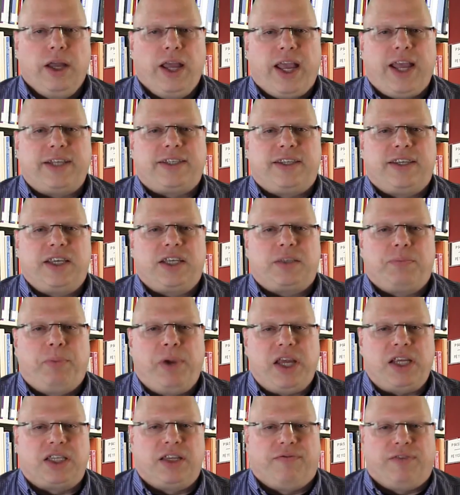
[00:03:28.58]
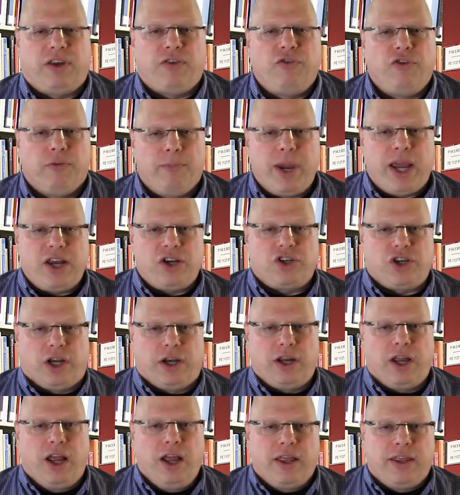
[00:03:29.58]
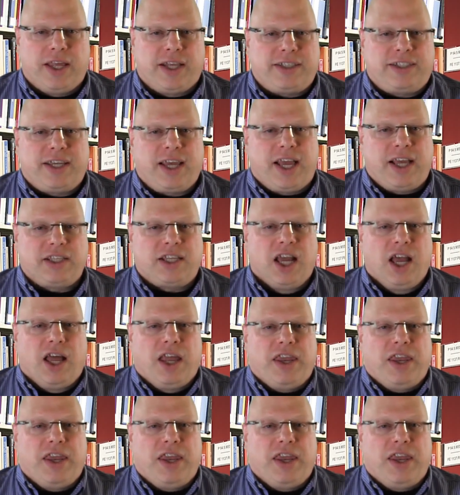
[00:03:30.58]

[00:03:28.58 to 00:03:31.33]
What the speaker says: It's this piece of information that says,